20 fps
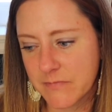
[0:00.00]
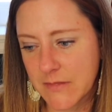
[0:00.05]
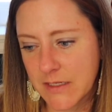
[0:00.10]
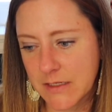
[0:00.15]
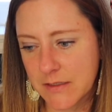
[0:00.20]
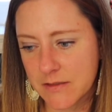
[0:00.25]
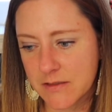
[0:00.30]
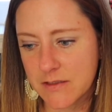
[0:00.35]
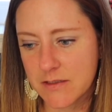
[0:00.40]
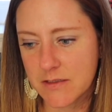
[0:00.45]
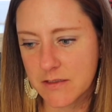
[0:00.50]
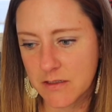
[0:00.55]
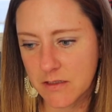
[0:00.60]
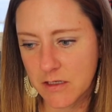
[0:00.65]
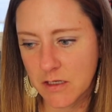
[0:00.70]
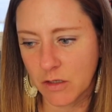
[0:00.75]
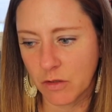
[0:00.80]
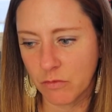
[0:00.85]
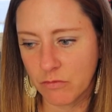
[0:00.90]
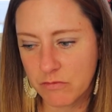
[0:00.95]
it's,
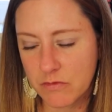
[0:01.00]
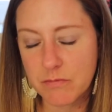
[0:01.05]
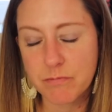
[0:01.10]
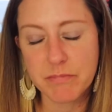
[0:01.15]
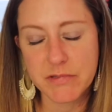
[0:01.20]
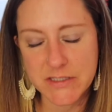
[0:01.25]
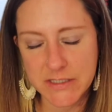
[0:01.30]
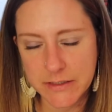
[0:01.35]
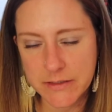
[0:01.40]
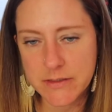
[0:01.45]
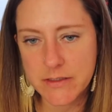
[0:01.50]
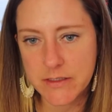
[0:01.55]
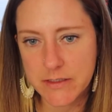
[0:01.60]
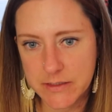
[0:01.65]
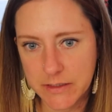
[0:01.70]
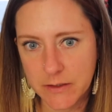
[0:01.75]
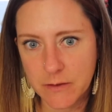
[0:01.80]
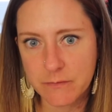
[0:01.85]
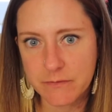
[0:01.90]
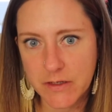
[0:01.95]
besides the
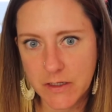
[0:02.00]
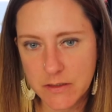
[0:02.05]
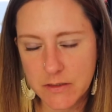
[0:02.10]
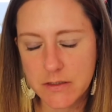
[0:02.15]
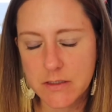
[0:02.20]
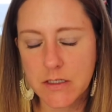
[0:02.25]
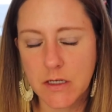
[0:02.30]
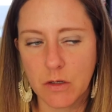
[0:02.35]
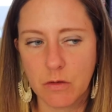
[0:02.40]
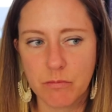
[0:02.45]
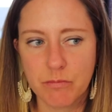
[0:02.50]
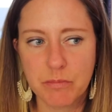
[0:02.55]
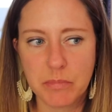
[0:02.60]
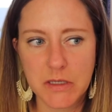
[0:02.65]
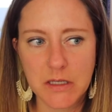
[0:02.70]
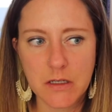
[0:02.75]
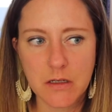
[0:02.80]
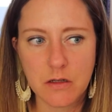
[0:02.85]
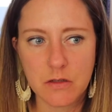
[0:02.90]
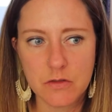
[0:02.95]
side effects,
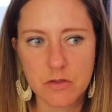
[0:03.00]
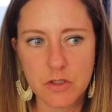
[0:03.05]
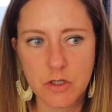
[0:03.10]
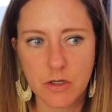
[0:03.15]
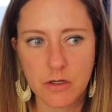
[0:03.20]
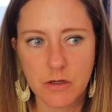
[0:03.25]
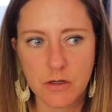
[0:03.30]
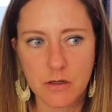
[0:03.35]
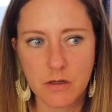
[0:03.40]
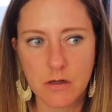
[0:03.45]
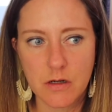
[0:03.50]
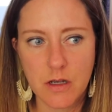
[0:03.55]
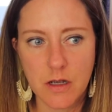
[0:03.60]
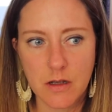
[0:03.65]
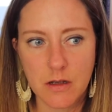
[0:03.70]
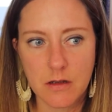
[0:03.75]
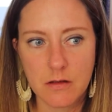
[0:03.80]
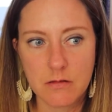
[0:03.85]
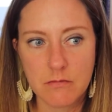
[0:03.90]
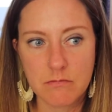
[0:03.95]
being under
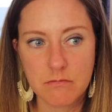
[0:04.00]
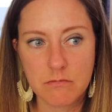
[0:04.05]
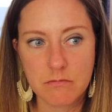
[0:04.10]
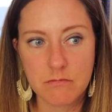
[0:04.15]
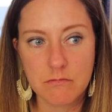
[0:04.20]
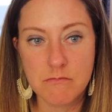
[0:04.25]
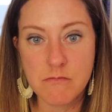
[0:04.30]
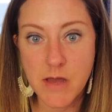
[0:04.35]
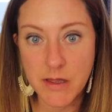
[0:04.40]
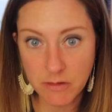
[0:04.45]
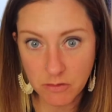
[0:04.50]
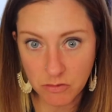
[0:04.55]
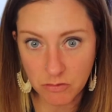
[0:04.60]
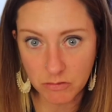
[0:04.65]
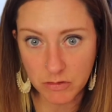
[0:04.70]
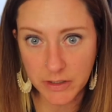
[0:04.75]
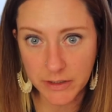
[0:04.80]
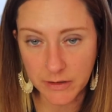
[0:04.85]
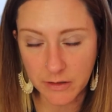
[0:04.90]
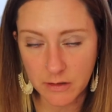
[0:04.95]

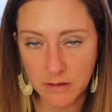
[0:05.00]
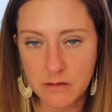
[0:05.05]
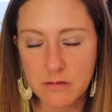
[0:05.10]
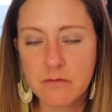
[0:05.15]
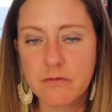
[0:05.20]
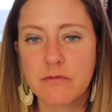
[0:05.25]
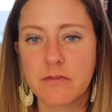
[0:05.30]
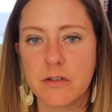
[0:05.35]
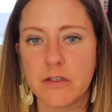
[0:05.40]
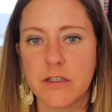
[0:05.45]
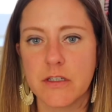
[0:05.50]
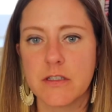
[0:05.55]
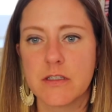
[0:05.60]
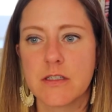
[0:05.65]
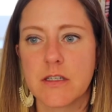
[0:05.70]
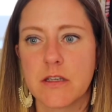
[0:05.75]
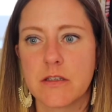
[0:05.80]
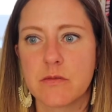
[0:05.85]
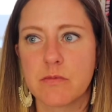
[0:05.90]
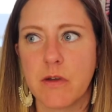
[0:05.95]
medical care for
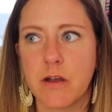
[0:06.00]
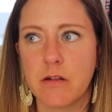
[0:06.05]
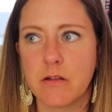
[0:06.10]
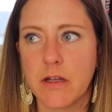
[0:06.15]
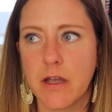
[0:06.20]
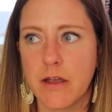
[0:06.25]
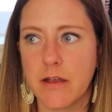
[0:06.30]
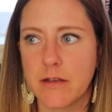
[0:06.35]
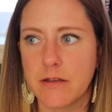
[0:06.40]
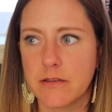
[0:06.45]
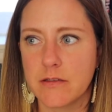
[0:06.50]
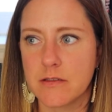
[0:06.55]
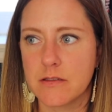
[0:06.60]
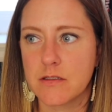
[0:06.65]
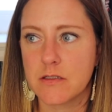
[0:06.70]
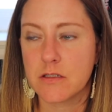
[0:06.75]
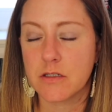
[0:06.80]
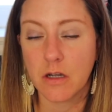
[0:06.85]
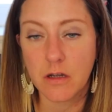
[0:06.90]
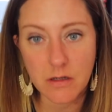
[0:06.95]
this, as well
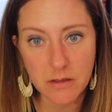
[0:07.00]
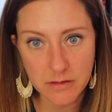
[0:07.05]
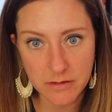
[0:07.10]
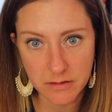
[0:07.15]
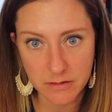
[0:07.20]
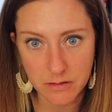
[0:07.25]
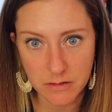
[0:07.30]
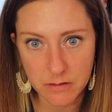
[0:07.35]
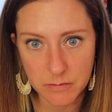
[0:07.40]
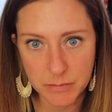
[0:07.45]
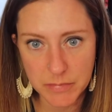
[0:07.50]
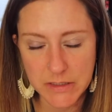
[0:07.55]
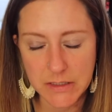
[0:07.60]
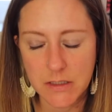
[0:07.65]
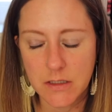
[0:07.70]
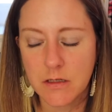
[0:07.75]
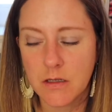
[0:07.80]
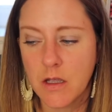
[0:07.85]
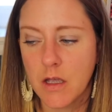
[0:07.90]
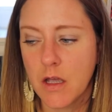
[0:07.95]
as talk
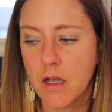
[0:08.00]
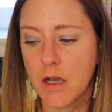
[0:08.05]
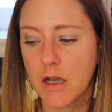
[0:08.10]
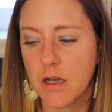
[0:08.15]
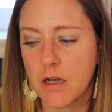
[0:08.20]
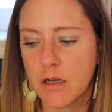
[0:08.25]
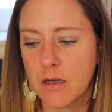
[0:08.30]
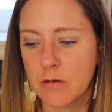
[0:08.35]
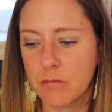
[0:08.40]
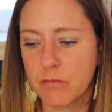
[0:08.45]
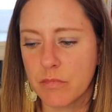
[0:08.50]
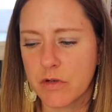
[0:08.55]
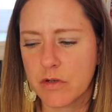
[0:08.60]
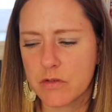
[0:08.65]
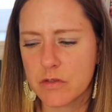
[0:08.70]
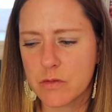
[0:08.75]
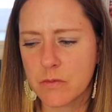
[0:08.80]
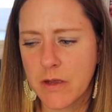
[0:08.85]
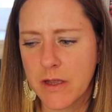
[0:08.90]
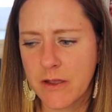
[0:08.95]
therapy, but
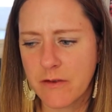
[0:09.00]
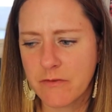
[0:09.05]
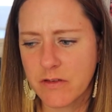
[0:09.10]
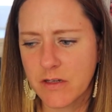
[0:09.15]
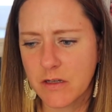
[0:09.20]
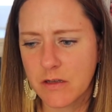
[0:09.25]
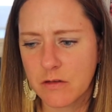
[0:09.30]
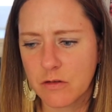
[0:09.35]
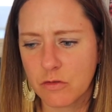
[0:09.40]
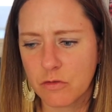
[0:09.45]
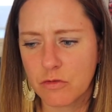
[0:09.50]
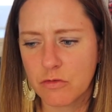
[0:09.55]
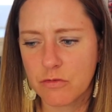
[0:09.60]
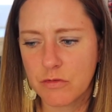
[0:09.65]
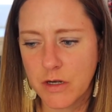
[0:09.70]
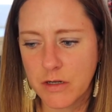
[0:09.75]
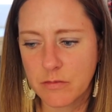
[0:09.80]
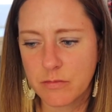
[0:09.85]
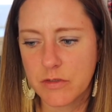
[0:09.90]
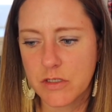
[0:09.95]
also having an
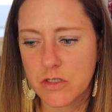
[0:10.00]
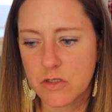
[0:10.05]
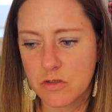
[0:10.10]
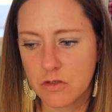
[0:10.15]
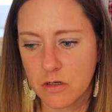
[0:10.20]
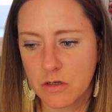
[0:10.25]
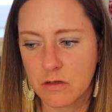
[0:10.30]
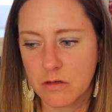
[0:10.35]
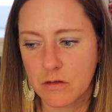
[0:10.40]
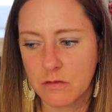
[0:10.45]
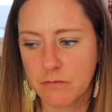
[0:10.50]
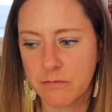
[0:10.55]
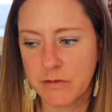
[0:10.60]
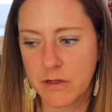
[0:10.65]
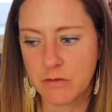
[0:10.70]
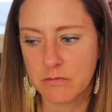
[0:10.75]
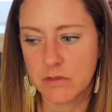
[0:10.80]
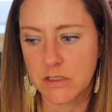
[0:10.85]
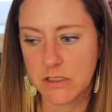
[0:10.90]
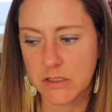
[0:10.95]
incredibly strong
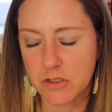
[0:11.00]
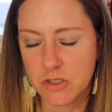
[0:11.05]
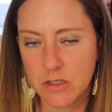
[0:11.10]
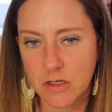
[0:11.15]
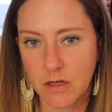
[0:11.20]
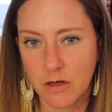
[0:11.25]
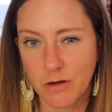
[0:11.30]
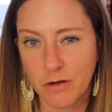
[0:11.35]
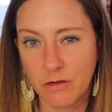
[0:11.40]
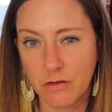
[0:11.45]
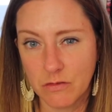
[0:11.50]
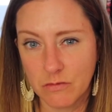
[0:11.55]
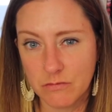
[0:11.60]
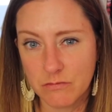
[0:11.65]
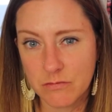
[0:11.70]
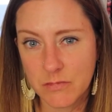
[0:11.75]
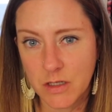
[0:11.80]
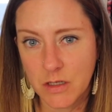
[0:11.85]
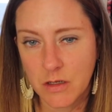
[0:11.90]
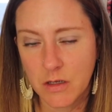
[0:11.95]
foundation at
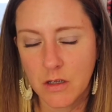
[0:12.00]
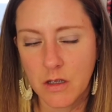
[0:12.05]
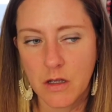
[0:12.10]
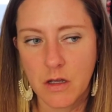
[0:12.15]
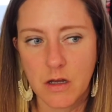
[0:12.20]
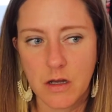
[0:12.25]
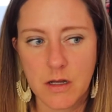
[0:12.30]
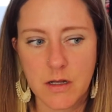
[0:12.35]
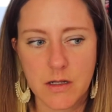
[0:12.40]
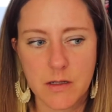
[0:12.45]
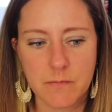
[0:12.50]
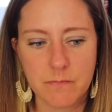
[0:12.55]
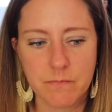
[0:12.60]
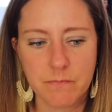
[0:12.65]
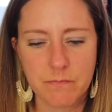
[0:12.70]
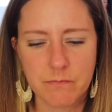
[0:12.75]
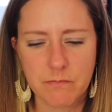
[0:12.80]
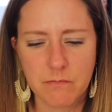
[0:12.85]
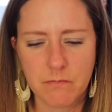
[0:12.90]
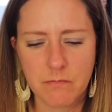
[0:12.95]

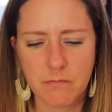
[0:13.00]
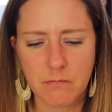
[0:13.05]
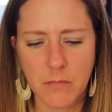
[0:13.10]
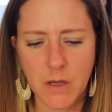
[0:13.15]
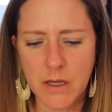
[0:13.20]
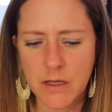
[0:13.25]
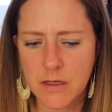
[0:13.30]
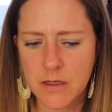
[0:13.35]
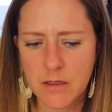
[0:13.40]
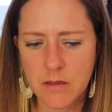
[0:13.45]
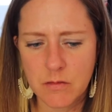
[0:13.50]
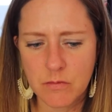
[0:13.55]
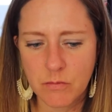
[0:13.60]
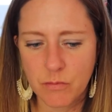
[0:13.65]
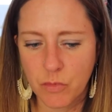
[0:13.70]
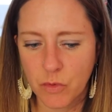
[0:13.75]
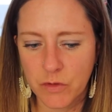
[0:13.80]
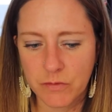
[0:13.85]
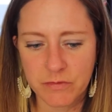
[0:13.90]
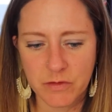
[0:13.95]
home. My
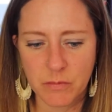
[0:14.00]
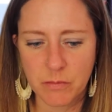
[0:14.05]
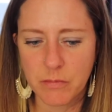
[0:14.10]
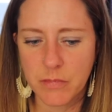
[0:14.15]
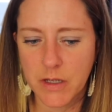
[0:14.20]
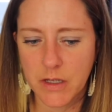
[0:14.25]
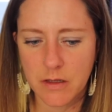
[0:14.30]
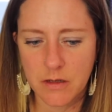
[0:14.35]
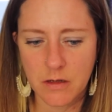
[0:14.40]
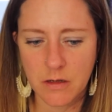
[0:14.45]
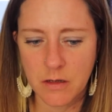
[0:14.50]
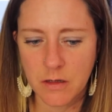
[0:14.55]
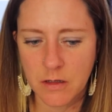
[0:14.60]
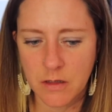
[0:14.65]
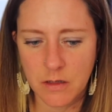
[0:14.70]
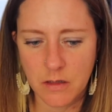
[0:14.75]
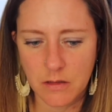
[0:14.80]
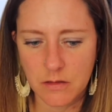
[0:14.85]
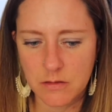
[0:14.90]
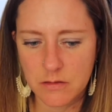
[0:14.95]
boyfriend Ben
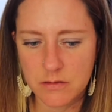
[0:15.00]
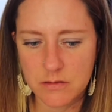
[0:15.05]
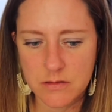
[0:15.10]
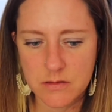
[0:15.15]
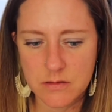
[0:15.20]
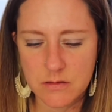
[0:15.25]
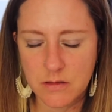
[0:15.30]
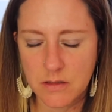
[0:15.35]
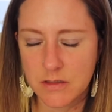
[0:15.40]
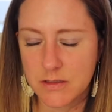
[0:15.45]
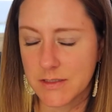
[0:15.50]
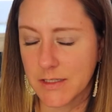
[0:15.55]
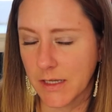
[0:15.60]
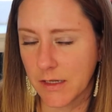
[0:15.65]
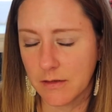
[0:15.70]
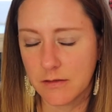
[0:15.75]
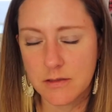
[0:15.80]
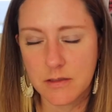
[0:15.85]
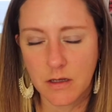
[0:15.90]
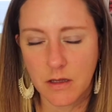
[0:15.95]
is a
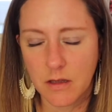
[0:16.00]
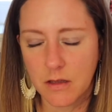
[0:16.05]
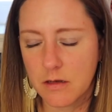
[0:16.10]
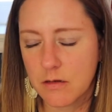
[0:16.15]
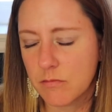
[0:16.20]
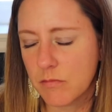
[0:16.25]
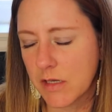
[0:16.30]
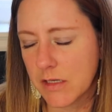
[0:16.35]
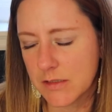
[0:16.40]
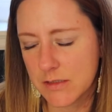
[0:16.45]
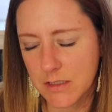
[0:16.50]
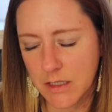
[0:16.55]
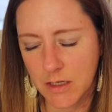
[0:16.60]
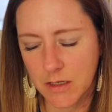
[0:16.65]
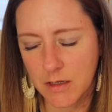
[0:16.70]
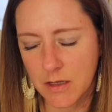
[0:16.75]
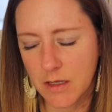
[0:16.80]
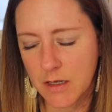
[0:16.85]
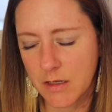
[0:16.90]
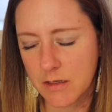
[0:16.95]
saint and
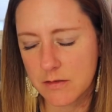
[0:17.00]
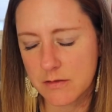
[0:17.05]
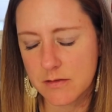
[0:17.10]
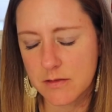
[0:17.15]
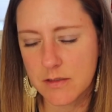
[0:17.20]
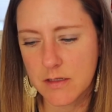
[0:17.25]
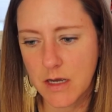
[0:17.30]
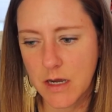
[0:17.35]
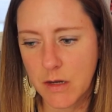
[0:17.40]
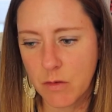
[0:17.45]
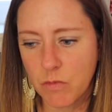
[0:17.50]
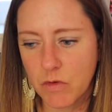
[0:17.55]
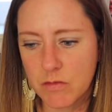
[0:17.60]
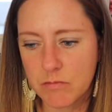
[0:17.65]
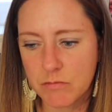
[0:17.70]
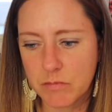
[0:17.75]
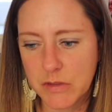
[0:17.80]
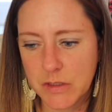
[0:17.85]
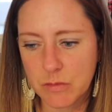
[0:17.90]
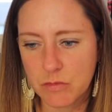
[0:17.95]
amazing, and I
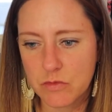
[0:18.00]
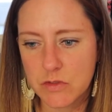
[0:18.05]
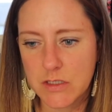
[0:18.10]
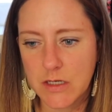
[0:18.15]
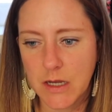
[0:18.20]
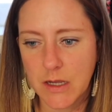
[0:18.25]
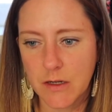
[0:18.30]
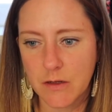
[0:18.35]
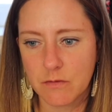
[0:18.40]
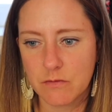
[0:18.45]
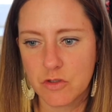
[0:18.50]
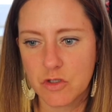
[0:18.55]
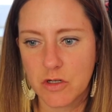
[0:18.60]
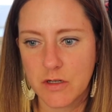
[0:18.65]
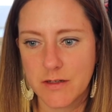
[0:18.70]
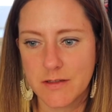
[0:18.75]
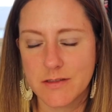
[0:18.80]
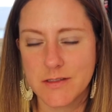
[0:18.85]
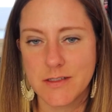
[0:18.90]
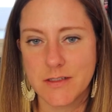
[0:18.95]
wouldn't be able to kind of
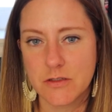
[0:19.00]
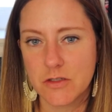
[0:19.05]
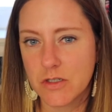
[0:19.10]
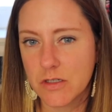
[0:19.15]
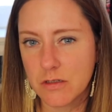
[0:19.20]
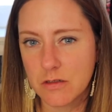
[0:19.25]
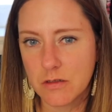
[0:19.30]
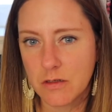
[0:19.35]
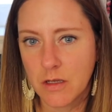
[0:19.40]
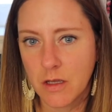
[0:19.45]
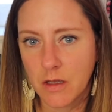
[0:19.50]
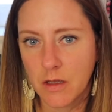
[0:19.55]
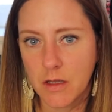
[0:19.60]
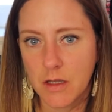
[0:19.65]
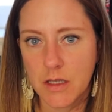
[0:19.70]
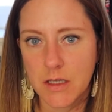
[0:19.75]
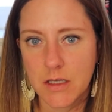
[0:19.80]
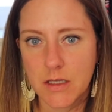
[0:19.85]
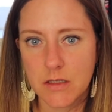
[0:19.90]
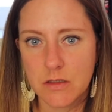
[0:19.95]
transition
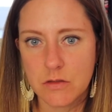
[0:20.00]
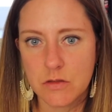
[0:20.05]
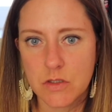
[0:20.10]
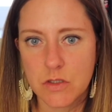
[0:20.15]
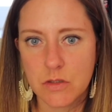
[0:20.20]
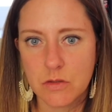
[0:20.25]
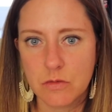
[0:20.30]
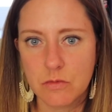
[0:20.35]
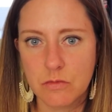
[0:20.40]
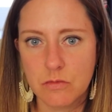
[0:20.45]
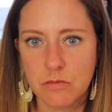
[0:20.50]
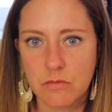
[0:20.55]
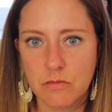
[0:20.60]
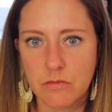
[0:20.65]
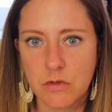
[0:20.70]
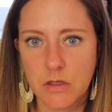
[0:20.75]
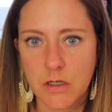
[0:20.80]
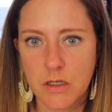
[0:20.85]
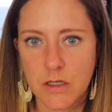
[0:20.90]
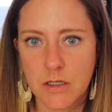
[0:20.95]

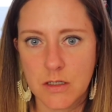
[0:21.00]
into